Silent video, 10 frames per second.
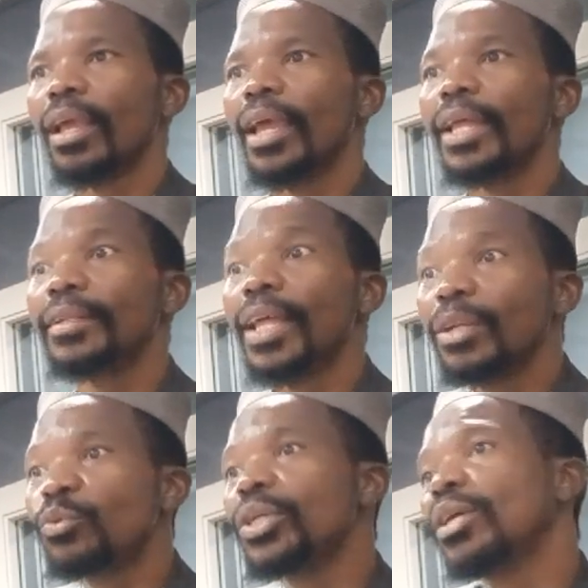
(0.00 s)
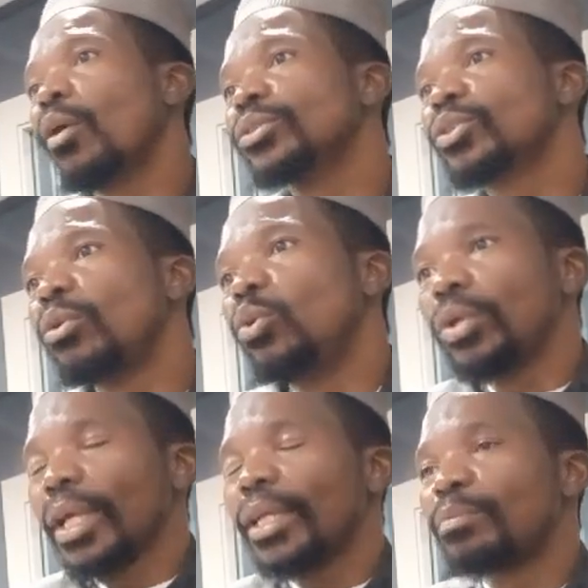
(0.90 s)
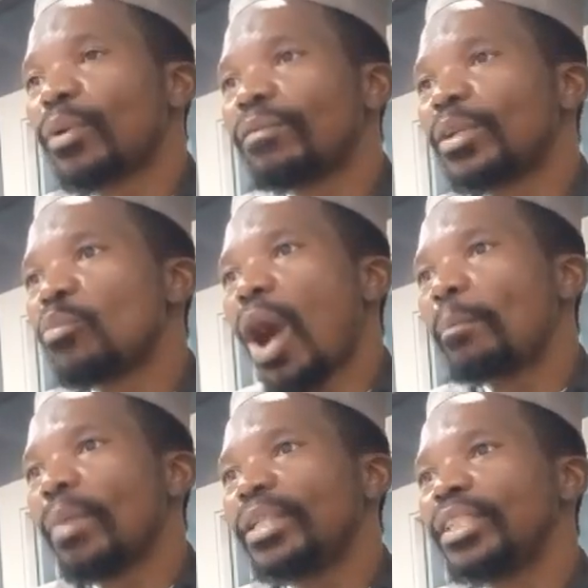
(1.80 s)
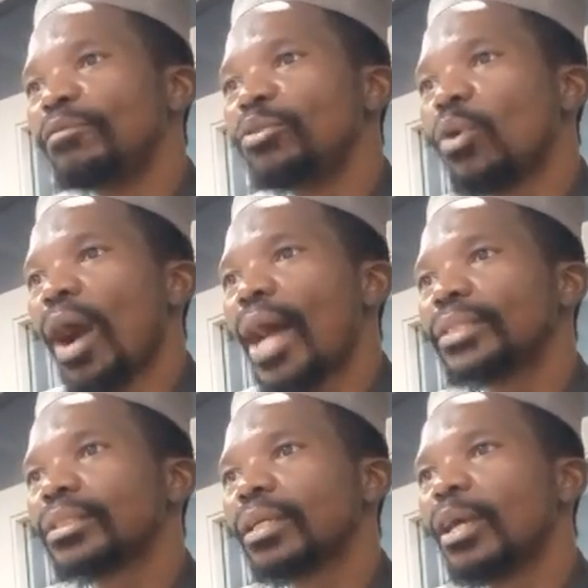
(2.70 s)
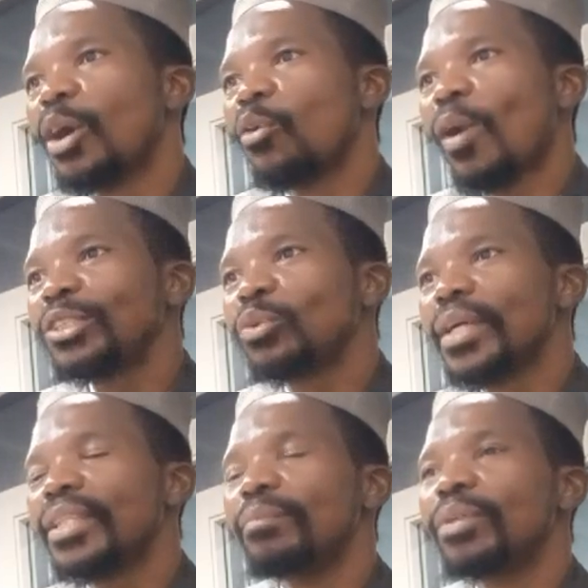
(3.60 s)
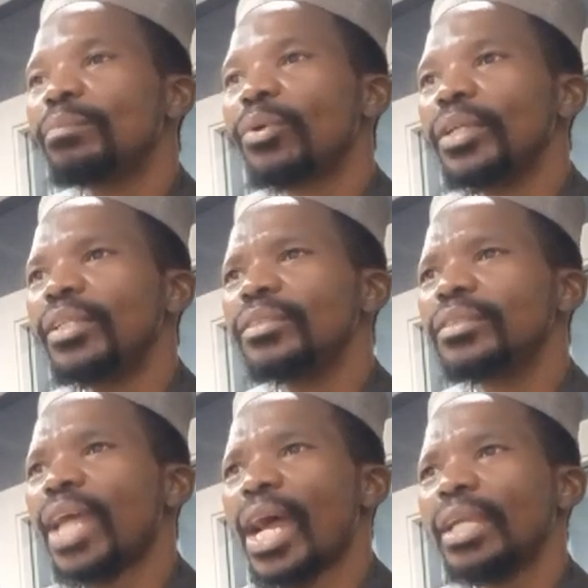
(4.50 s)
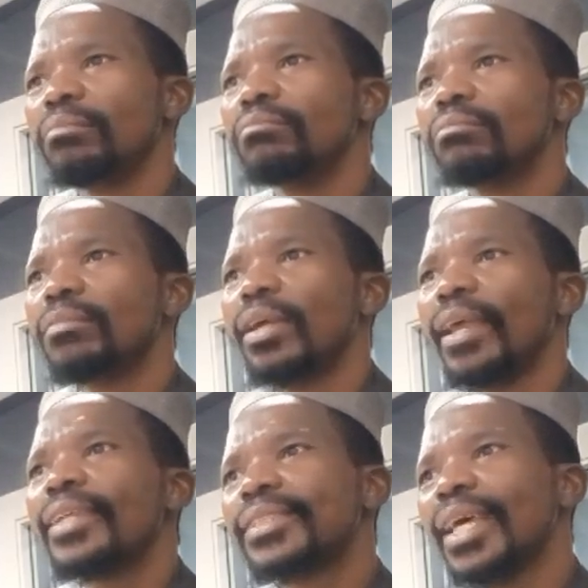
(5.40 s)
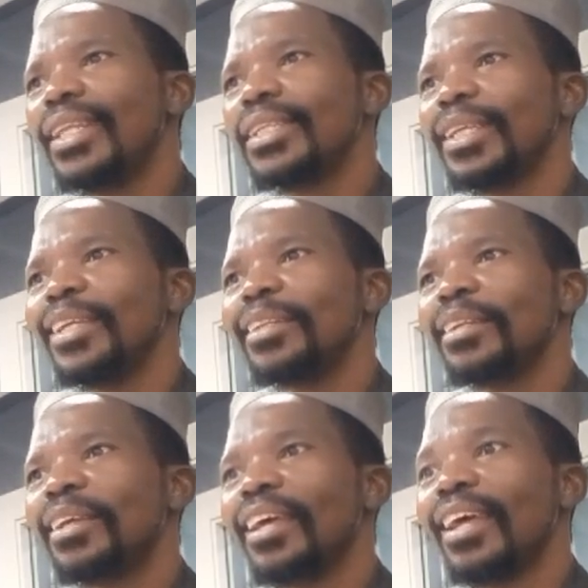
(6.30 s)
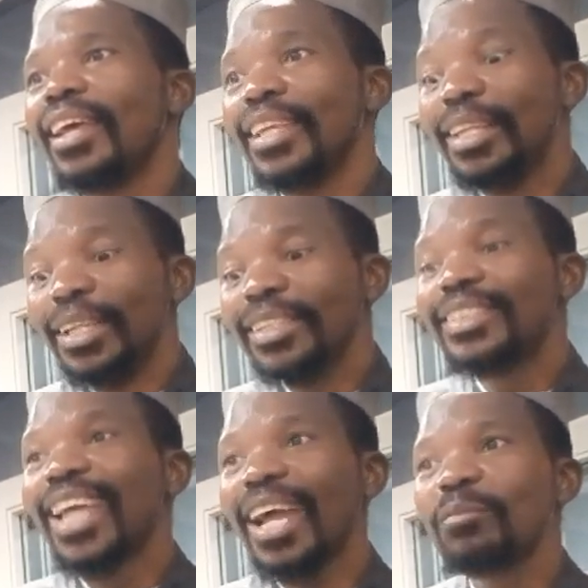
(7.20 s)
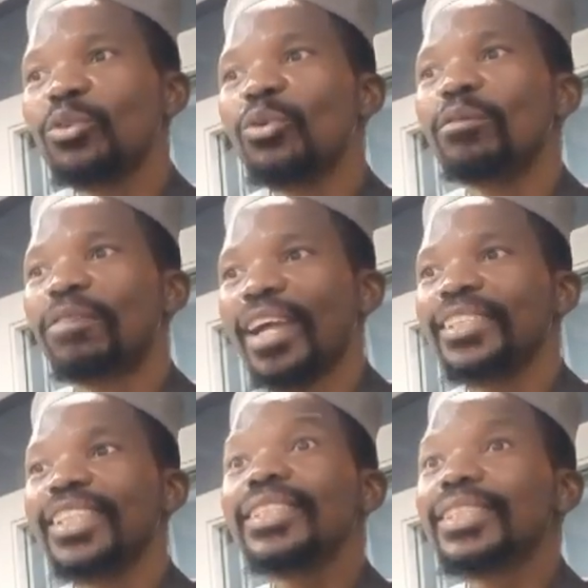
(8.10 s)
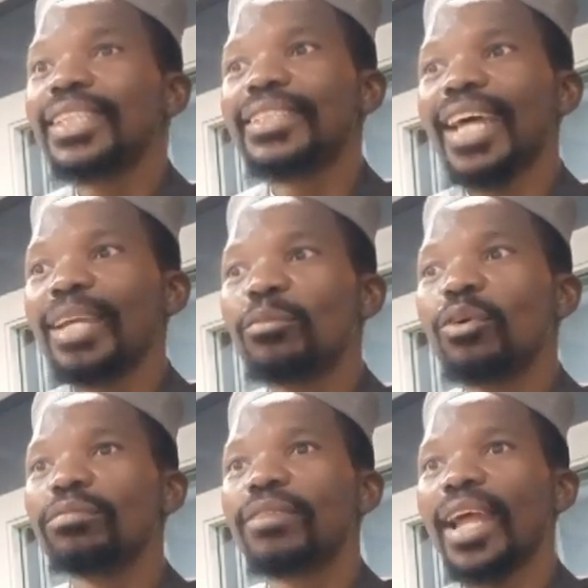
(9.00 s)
And then we also look at Prophet Muhammad. If you ask, what were the people in his time excelling in? In his time, you will find this is a time of